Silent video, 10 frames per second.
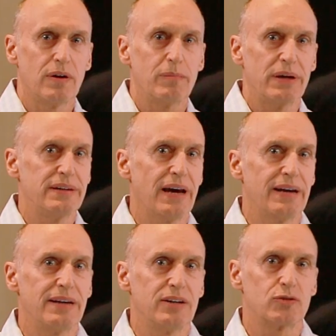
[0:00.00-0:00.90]
but
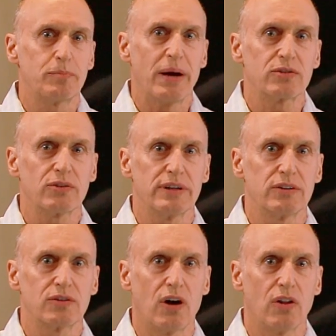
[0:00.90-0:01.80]
yet his specialty
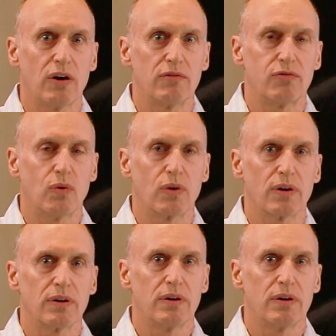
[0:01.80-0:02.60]
is All-On-4.